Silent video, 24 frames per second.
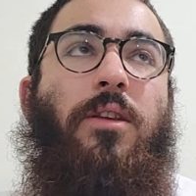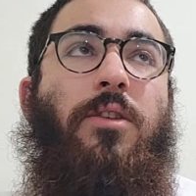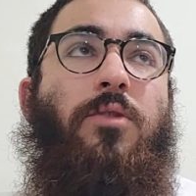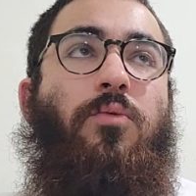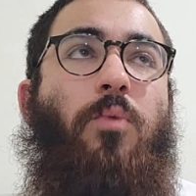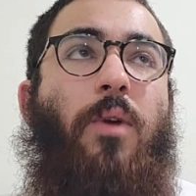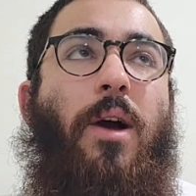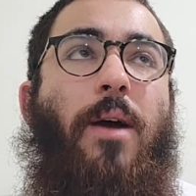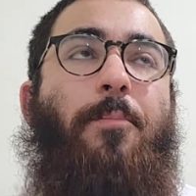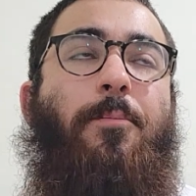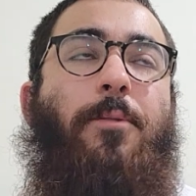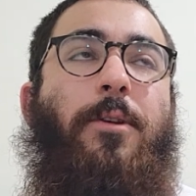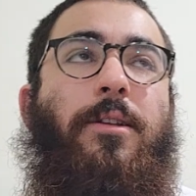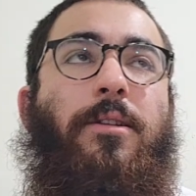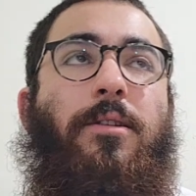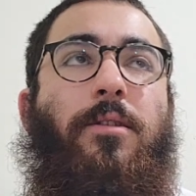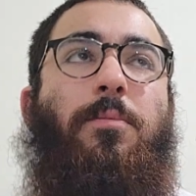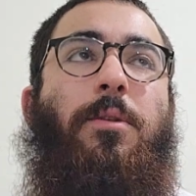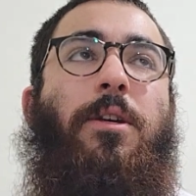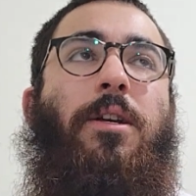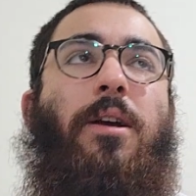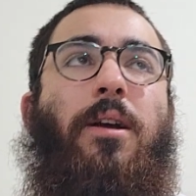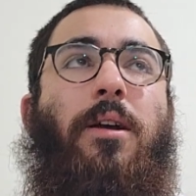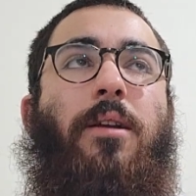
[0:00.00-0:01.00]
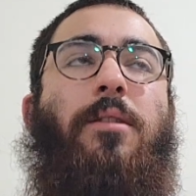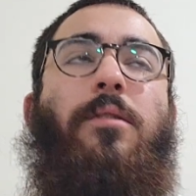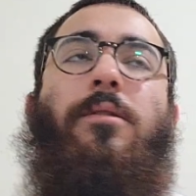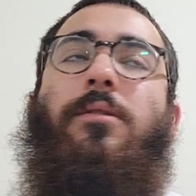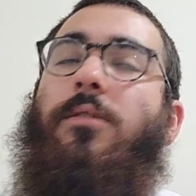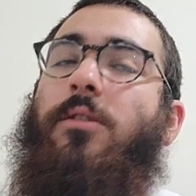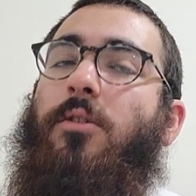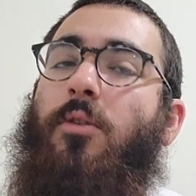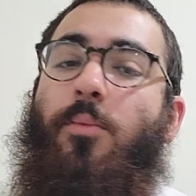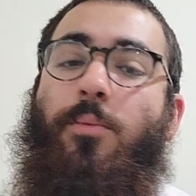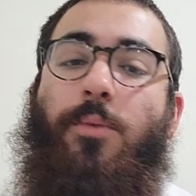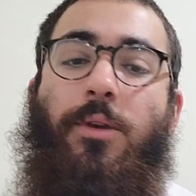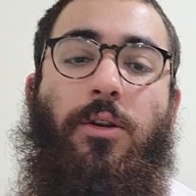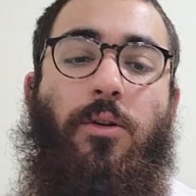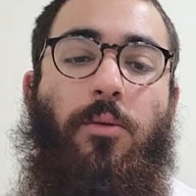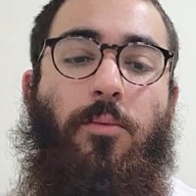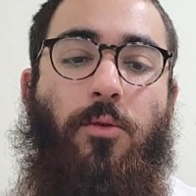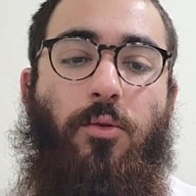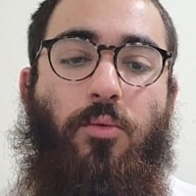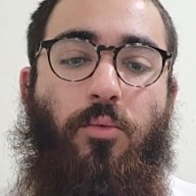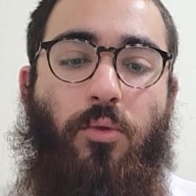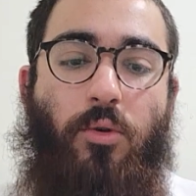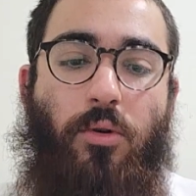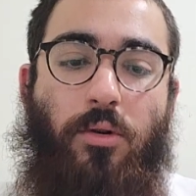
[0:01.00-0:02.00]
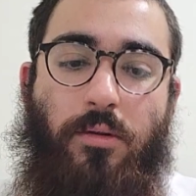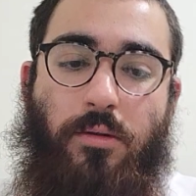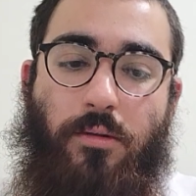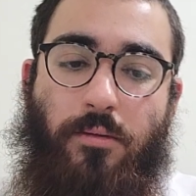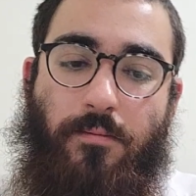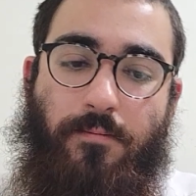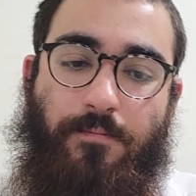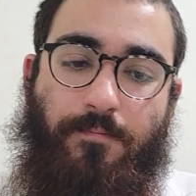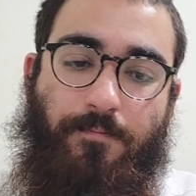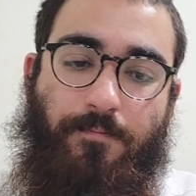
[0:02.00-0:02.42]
of these weapons because there'll be no more war